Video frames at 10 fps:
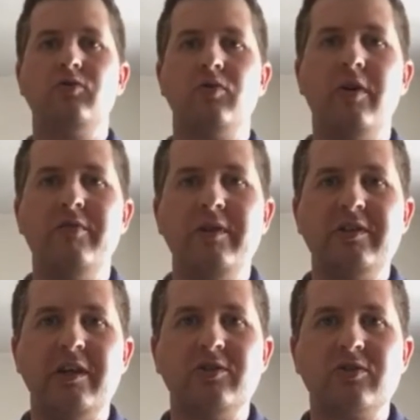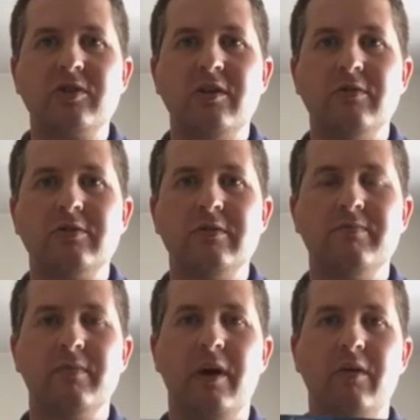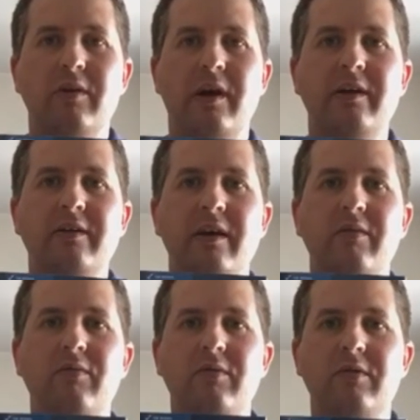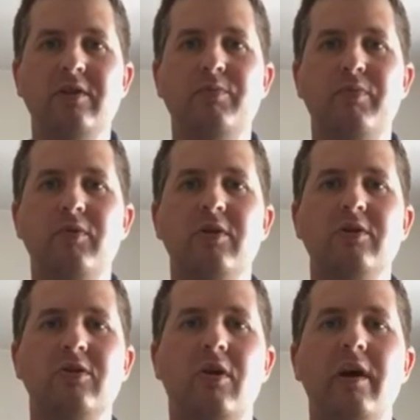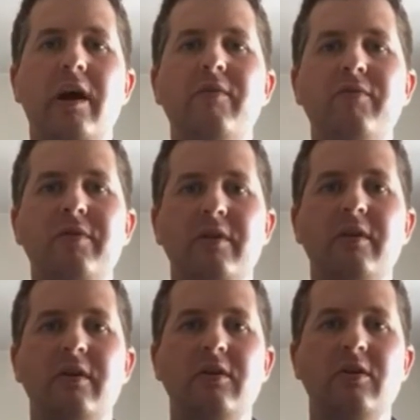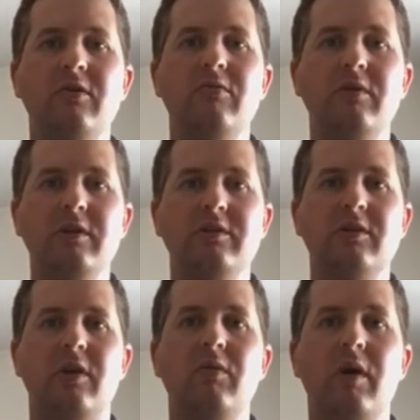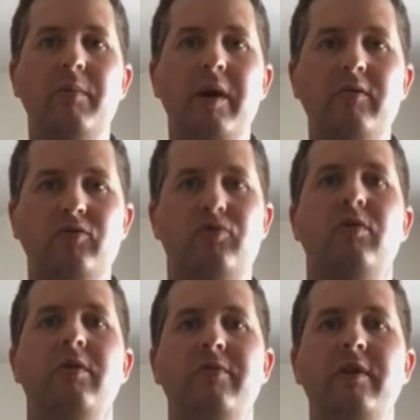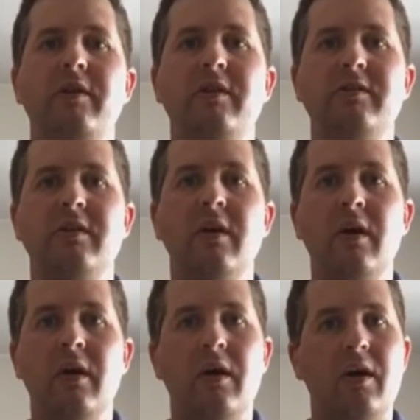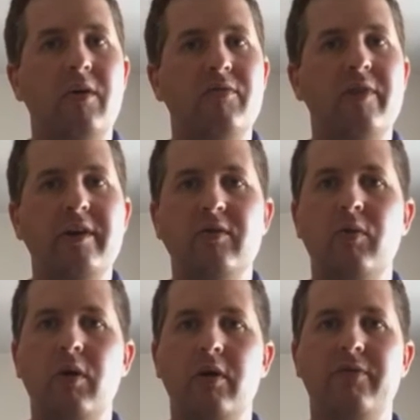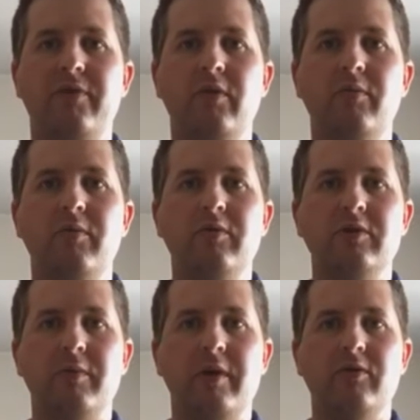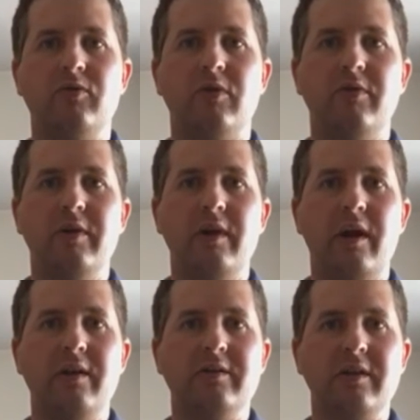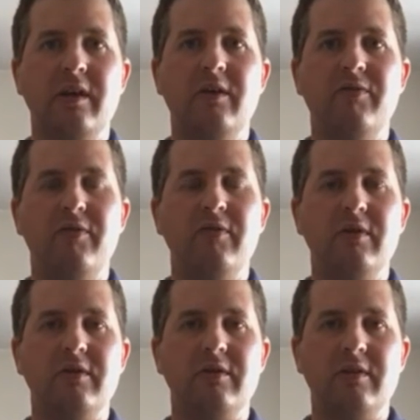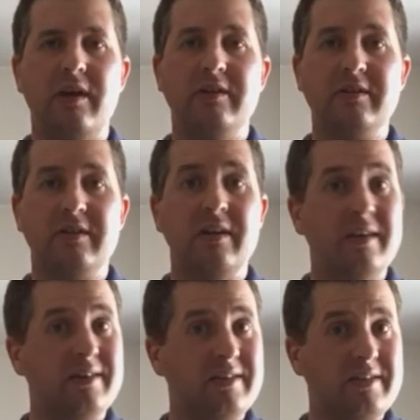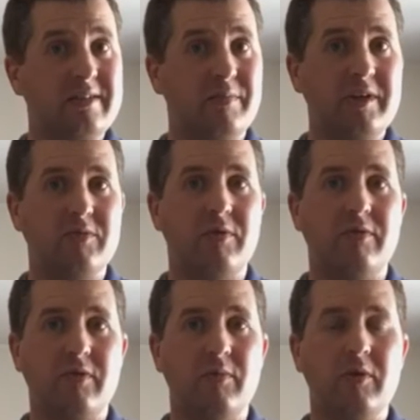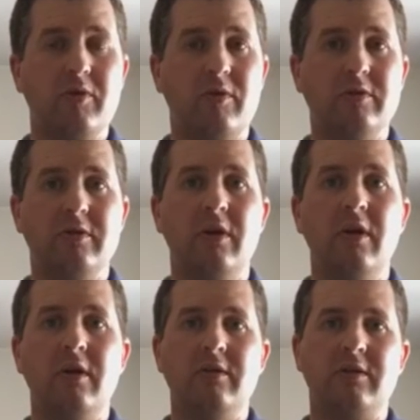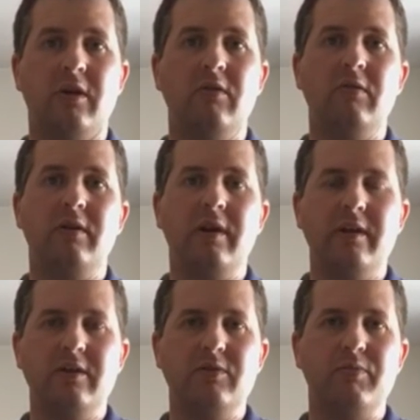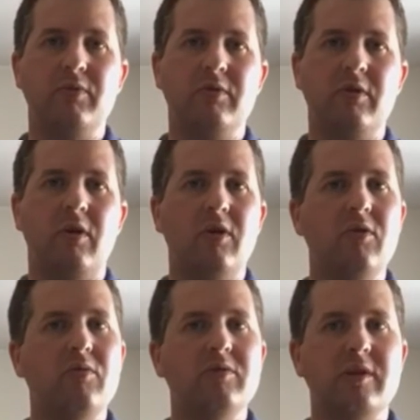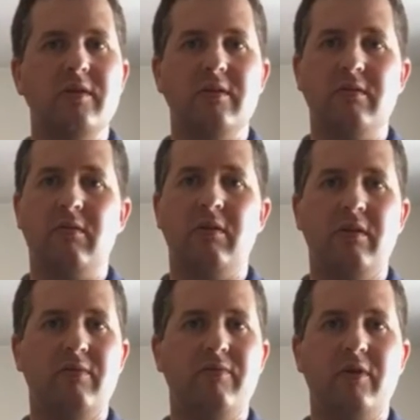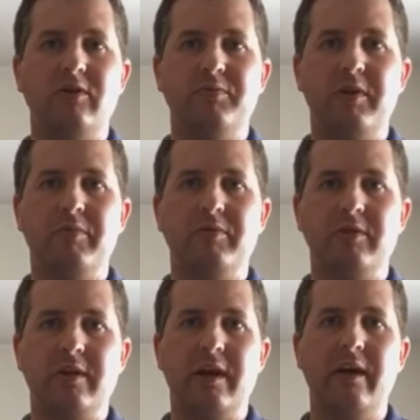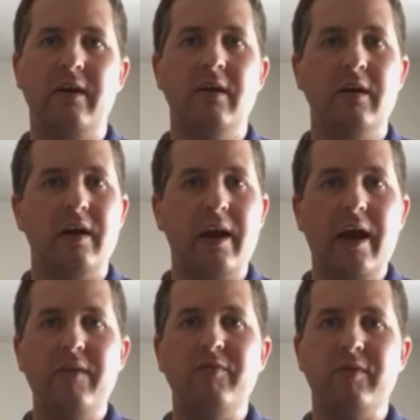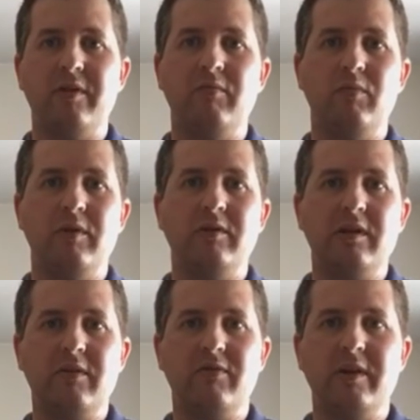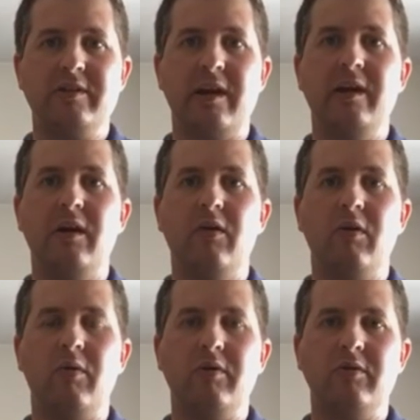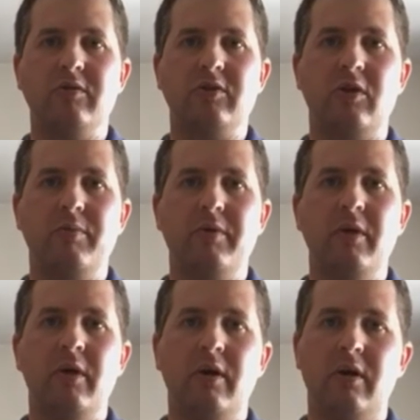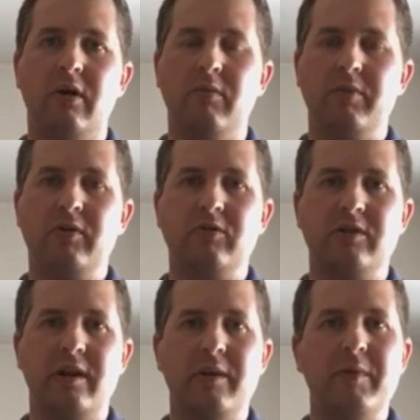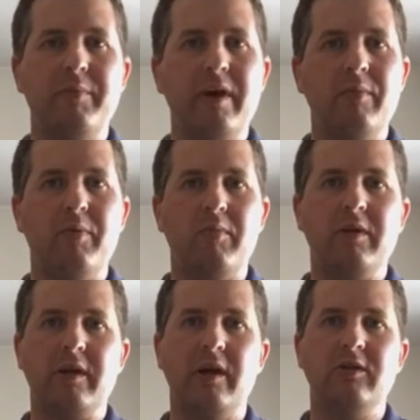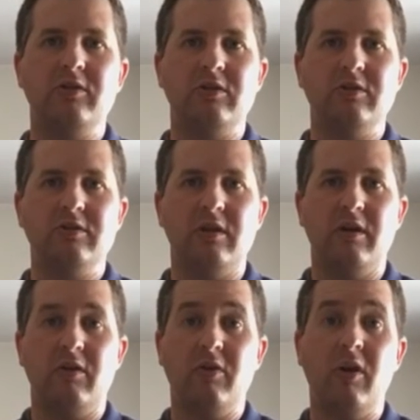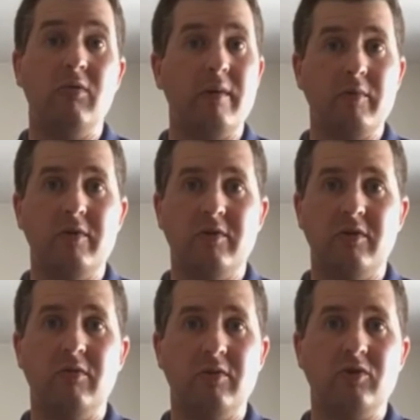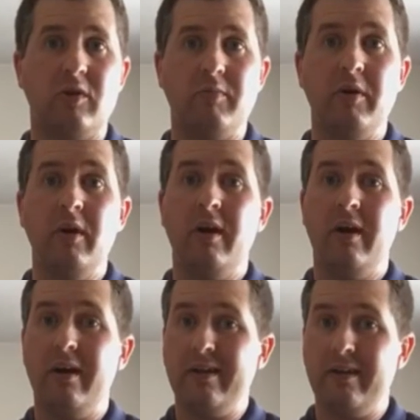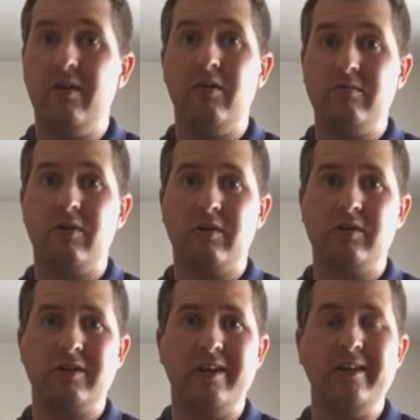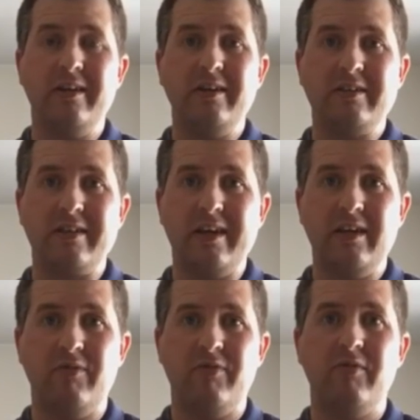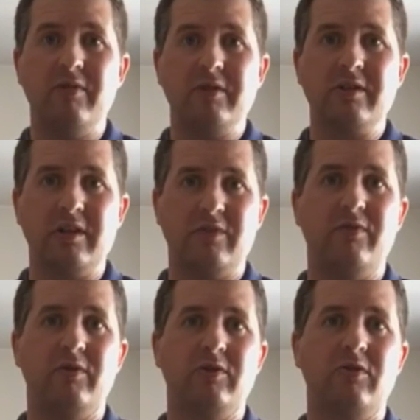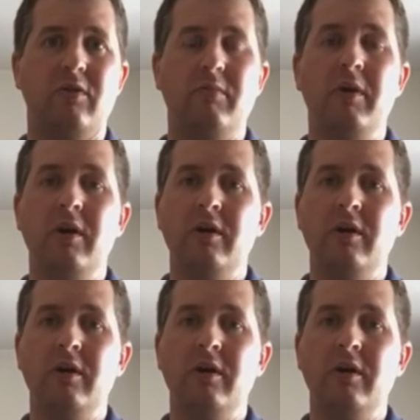Driving Essential Skills. Okay, now this book has got everything you need to know about driving in it. I've read quite a few books about driving, and to get you through your test, this is the best one I've come across. So get this book. I always advise people to get everything with a DVSA logo on at the top, because they are the better publications, and I know that I'm going to do the job. And like I said, it's to get you through this test first time.